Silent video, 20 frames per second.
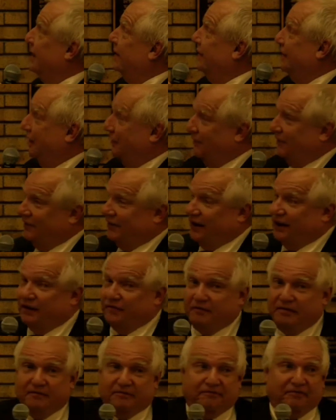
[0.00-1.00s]
Now,
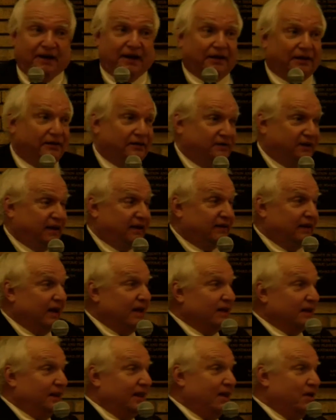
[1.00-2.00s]
Sullivan felt that
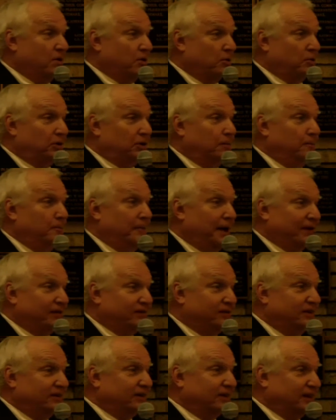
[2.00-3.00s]
the whole
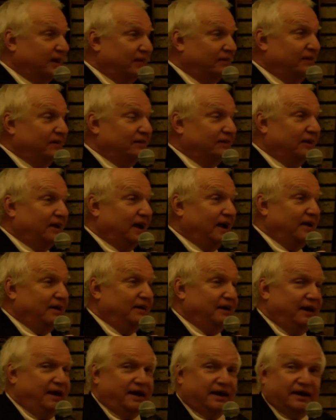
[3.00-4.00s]
message that this is an
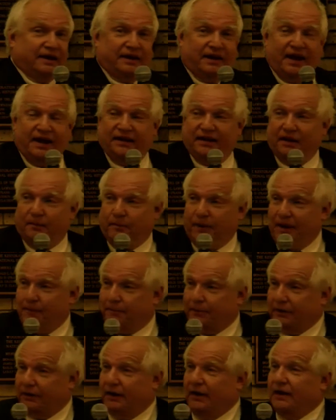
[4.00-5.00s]
idea and that
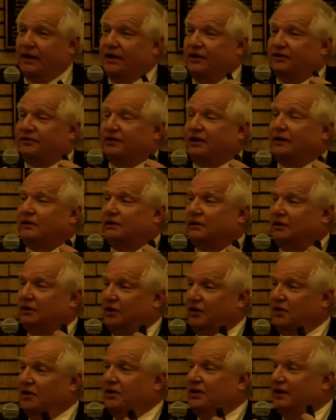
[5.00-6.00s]
people should
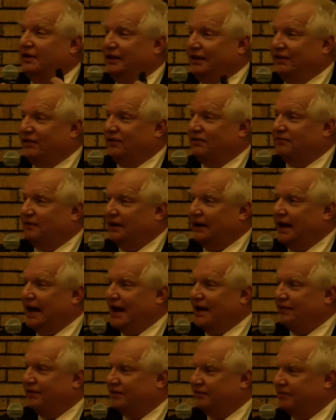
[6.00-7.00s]
learn this
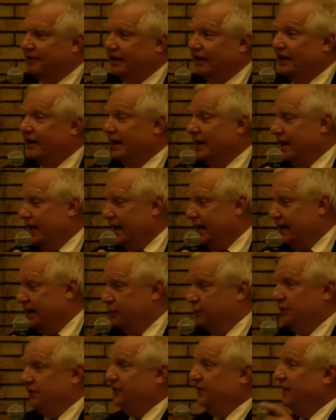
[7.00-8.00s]
philosophy, and
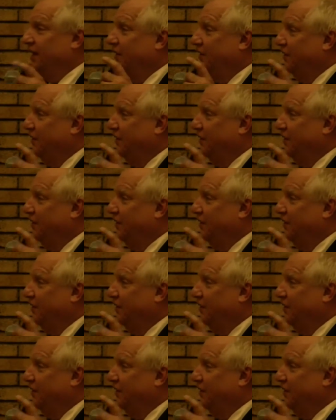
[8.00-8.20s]
it was the